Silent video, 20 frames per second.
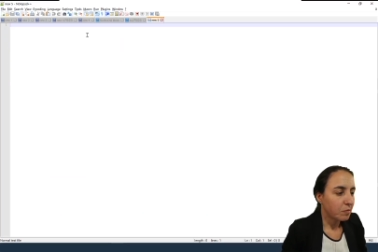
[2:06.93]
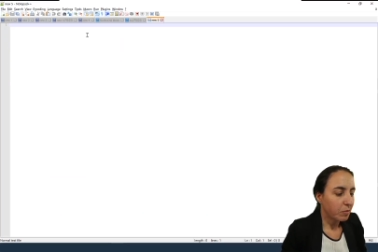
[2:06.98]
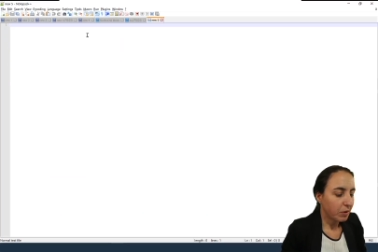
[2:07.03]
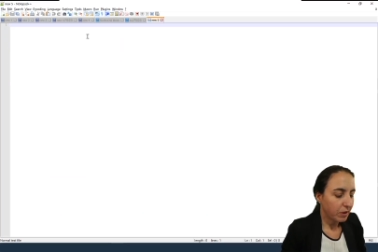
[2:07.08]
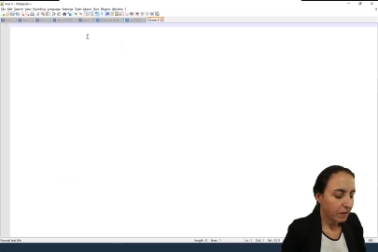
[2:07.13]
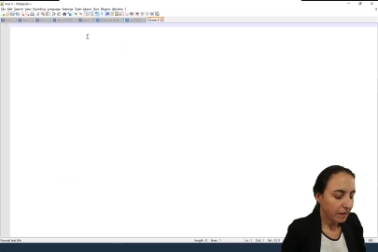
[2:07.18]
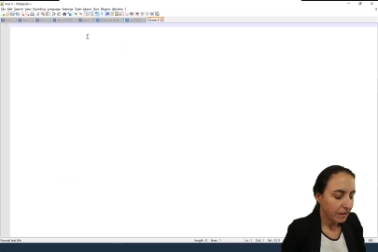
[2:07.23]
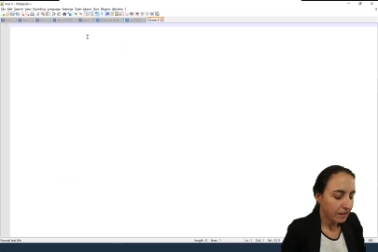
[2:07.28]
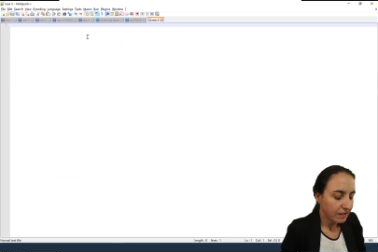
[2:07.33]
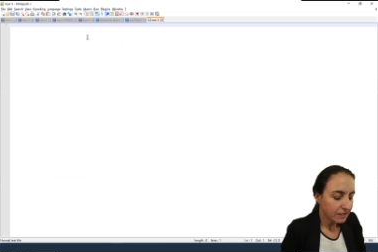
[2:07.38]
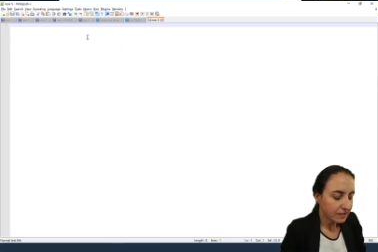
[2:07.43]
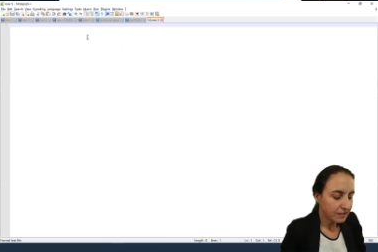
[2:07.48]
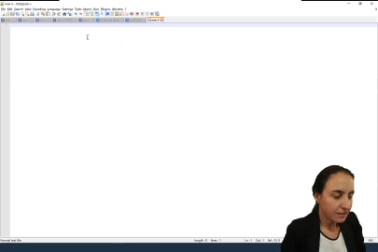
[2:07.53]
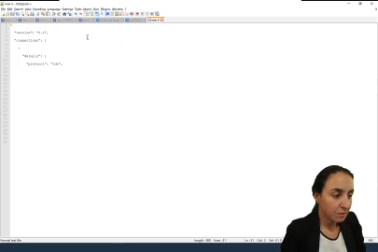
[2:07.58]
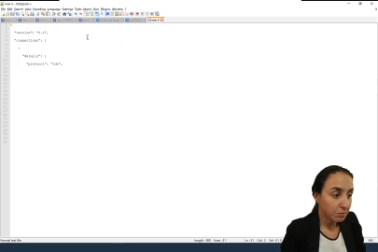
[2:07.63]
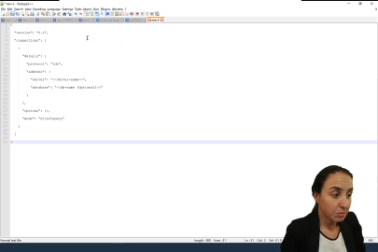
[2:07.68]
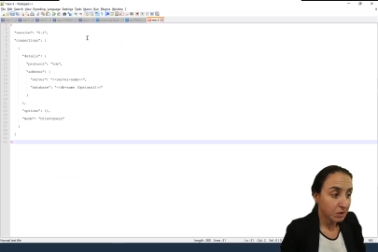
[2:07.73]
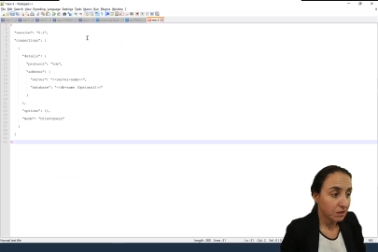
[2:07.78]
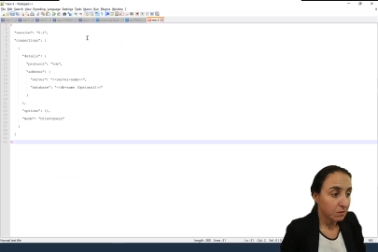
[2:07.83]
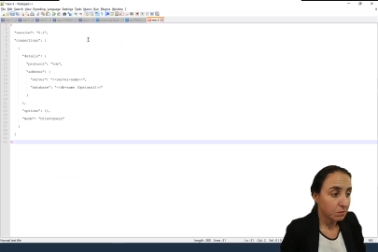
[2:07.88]

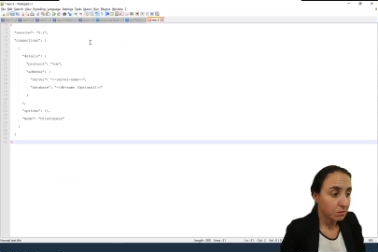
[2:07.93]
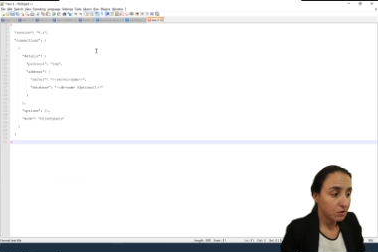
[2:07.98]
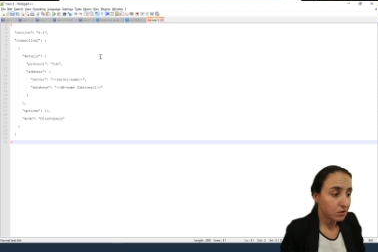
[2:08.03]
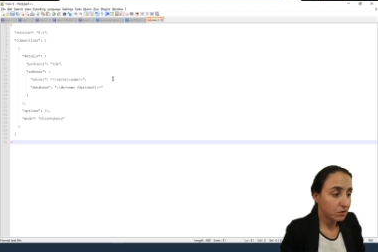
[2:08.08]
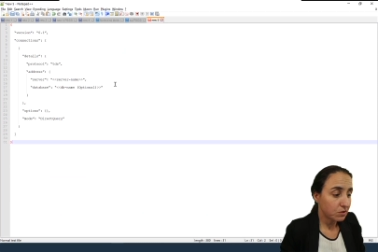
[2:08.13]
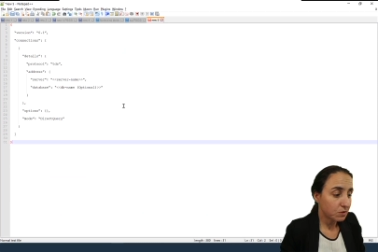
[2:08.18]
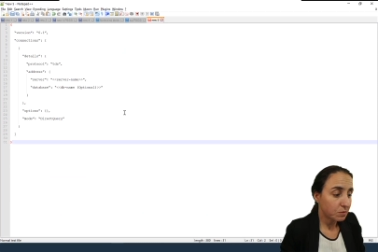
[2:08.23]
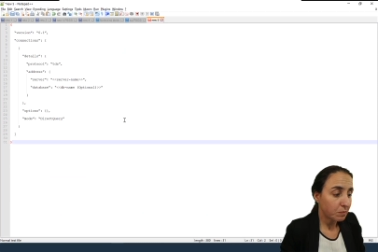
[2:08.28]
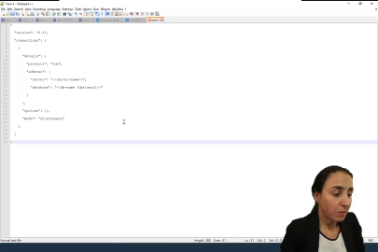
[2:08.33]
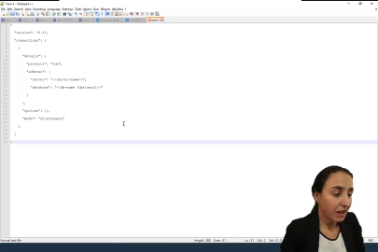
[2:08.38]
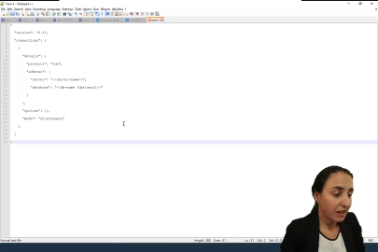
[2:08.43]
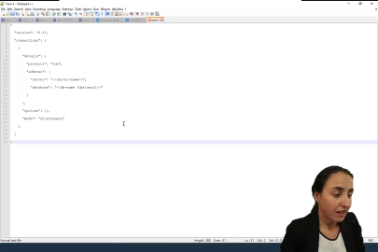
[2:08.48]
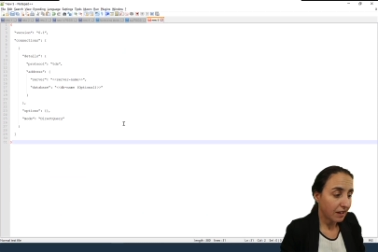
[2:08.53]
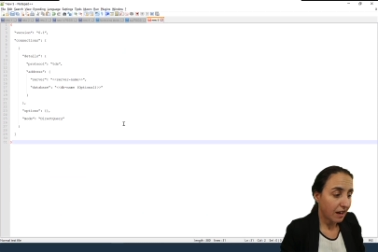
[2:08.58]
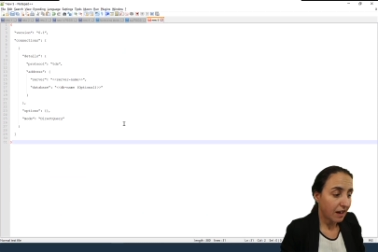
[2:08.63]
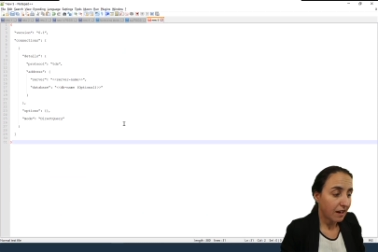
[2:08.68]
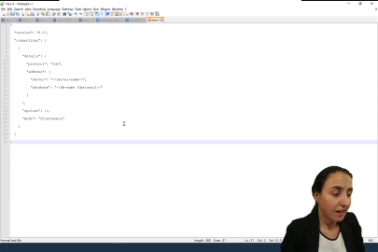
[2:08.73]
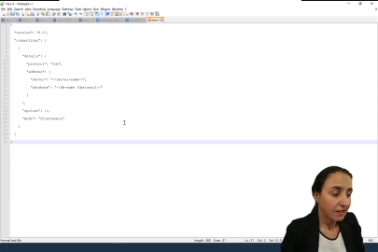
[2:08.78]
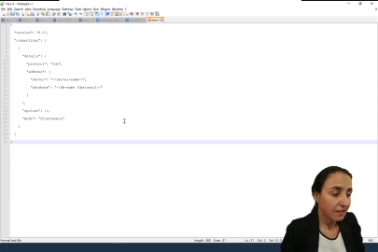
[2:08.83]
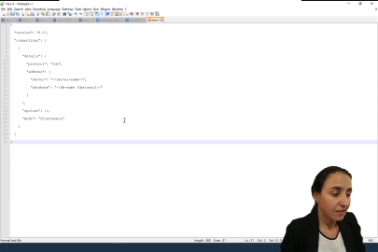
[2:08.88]
pasted, but it was just by
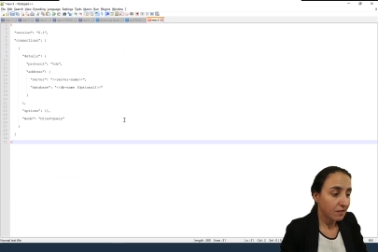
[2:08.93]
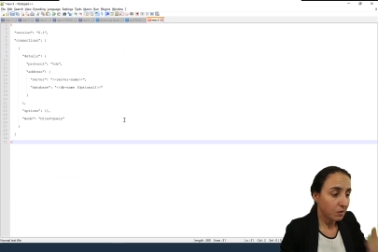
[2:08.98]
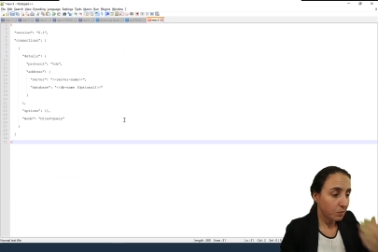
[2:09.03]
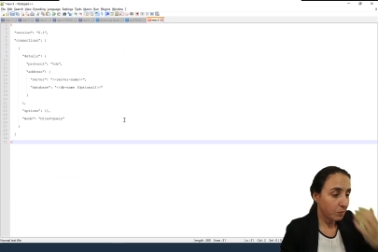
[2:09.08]
luck.